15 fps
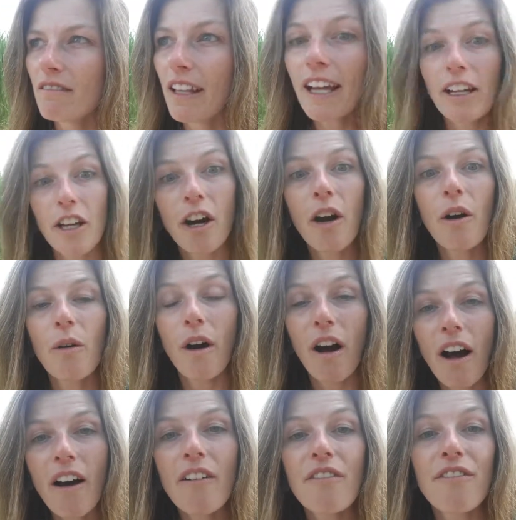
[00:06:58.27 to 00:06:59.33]
let go
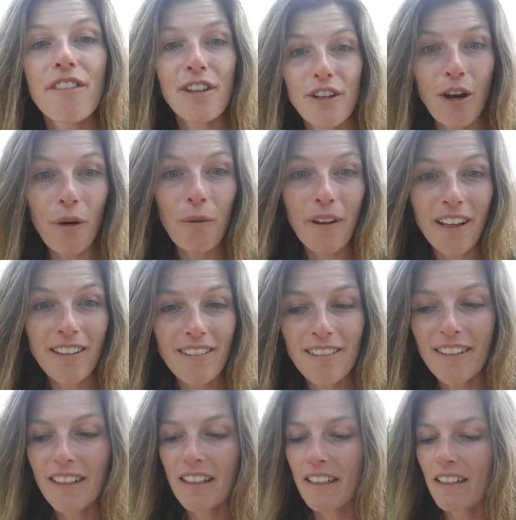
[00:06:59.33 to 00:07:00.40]
of the knowing.
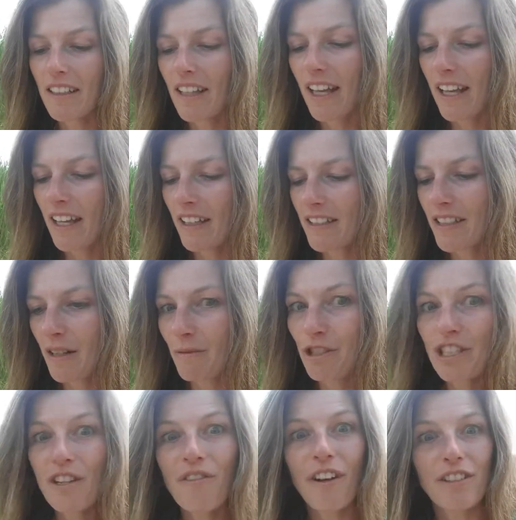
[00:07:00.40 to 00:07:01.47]
And
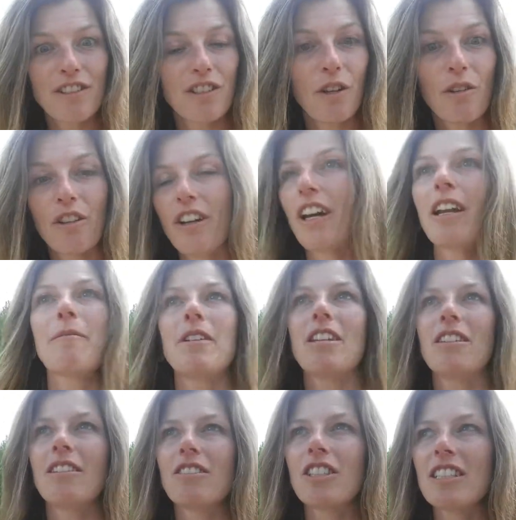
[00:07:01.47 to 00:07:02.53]
she felt so good. I
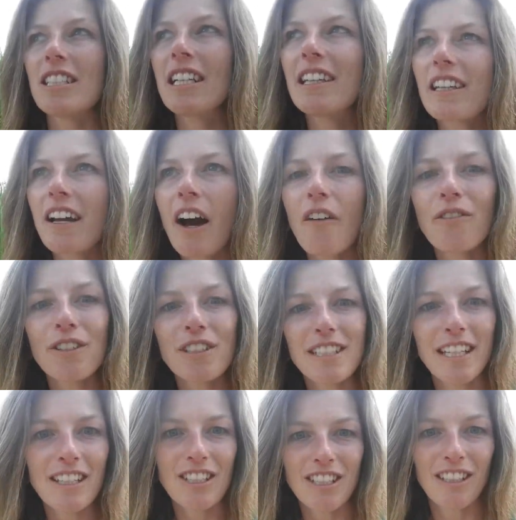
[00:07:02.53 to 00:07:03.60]
mean, just in the
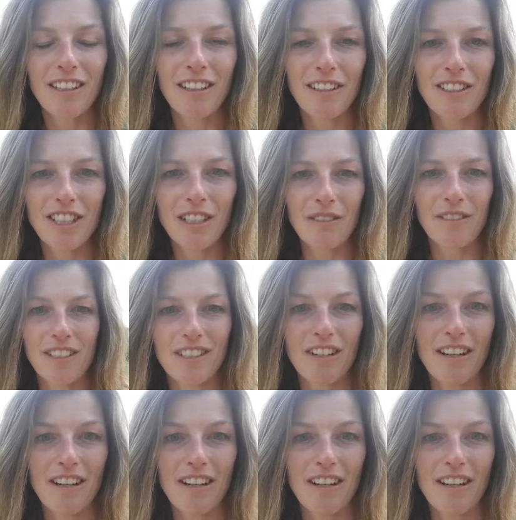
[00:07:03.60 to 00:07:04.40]
conversation, she was